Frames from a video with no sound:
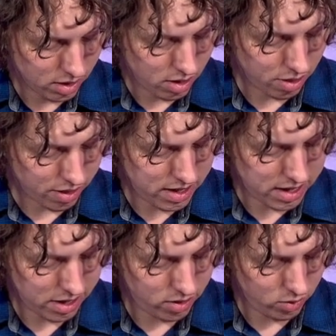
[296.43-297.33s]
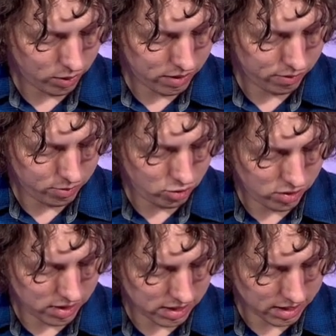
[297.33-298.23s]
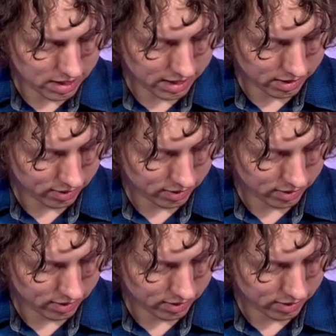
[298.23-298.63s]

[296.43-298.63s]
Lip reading: Then Herod went from Judea and